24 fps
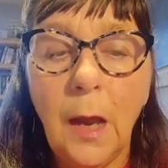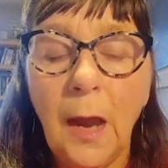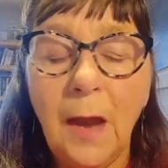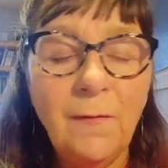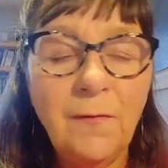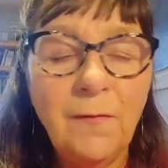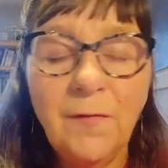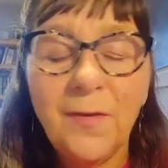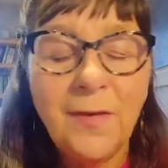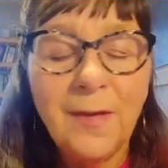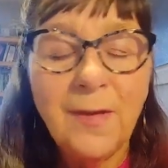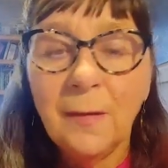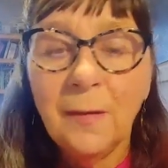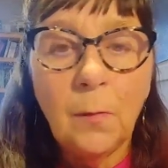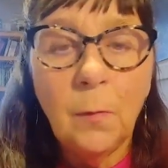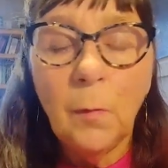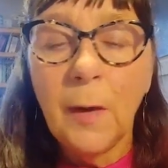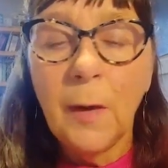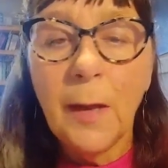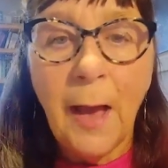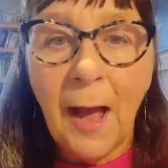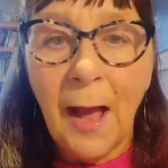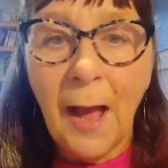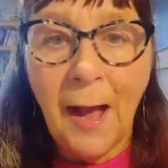everything that
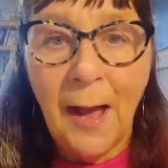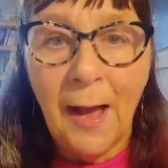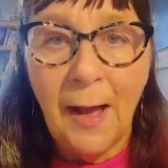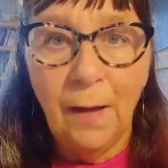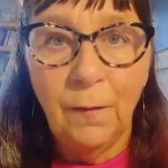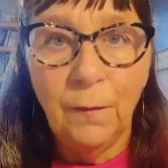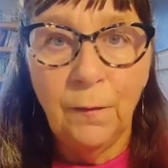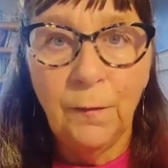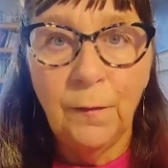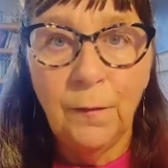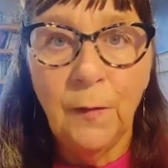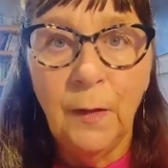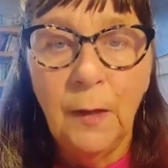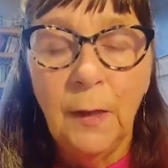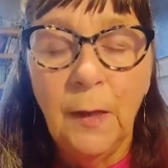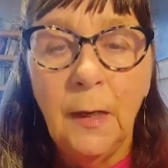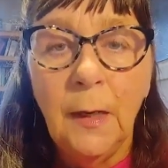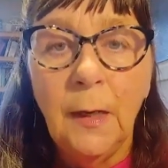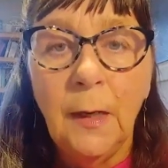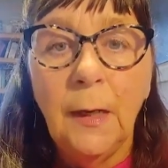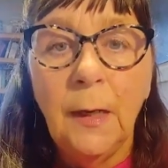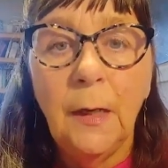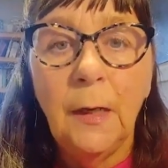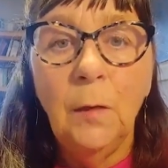we have
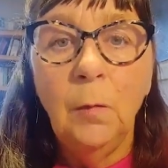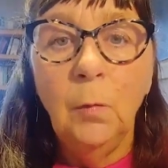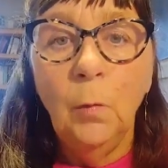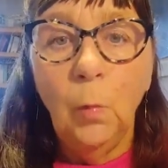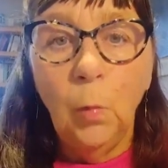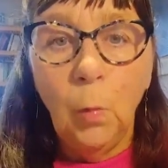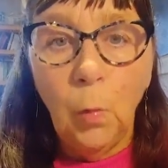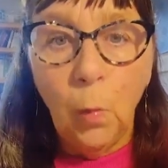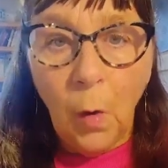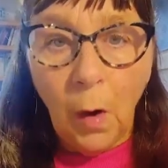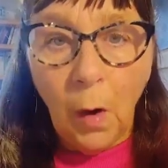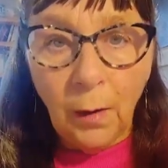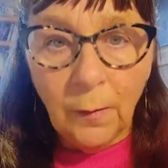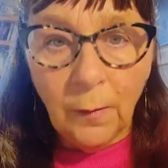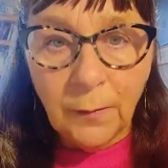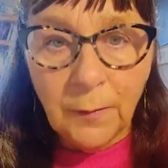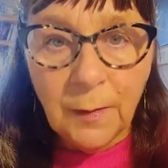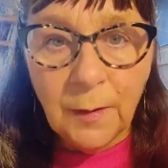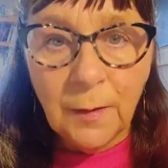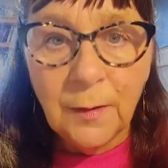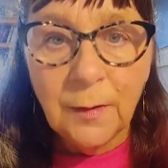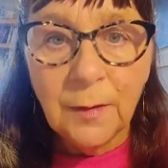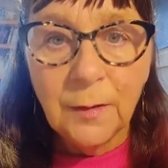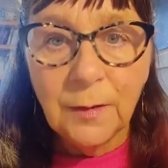in
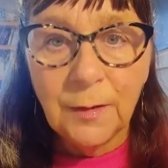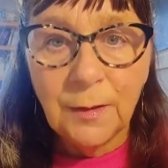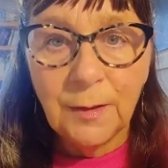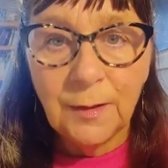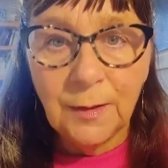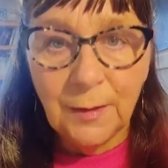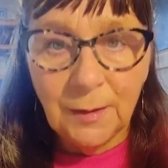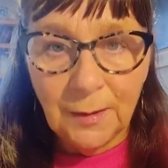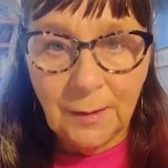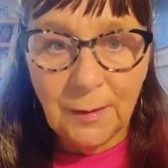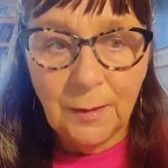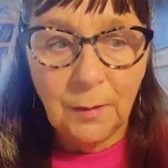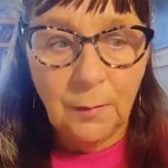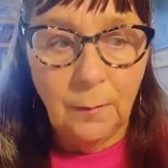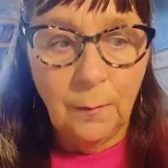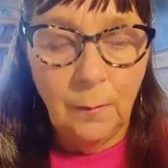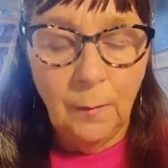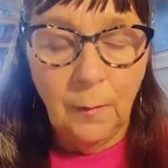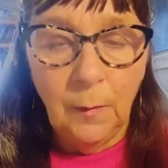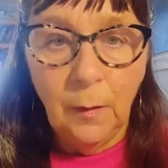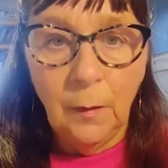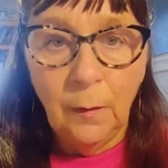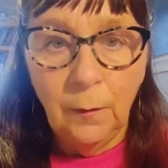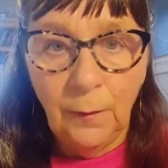one
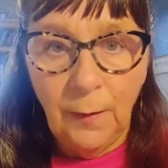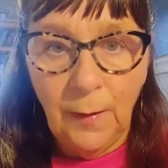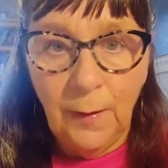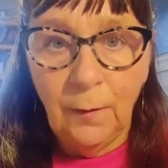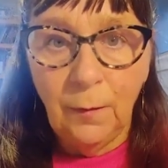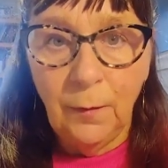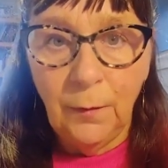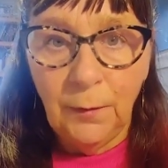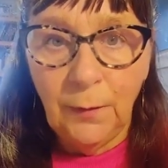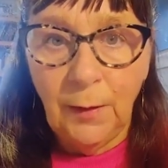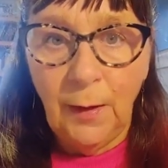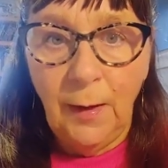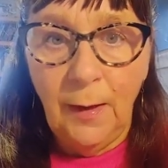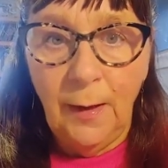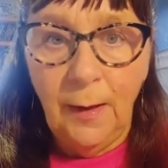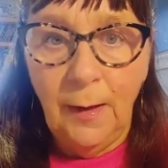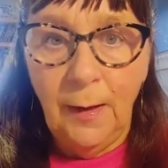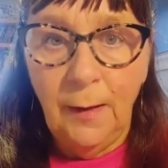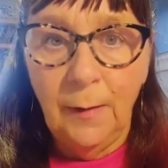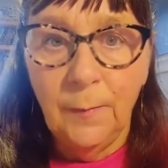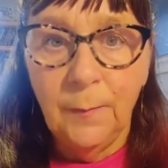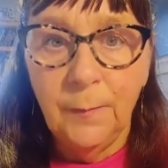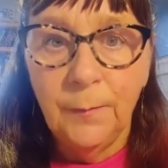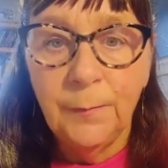system of
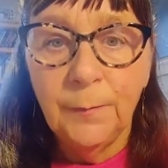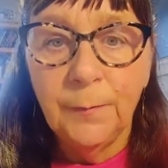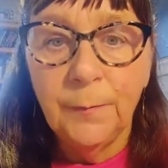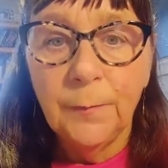healthcare